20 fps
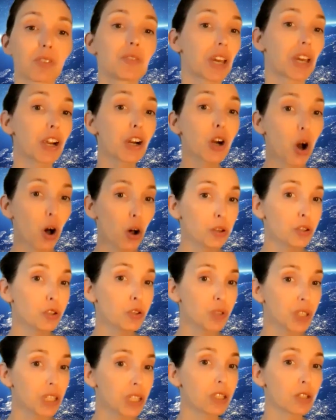There, all
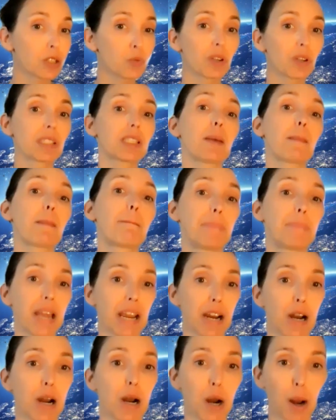you needed was a
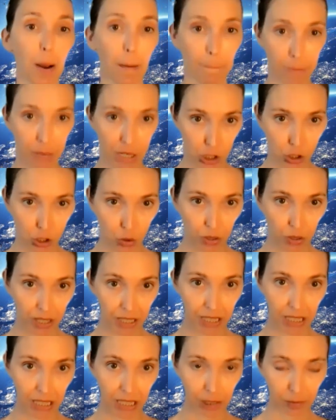bare
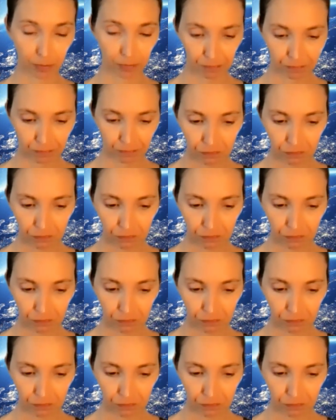majority.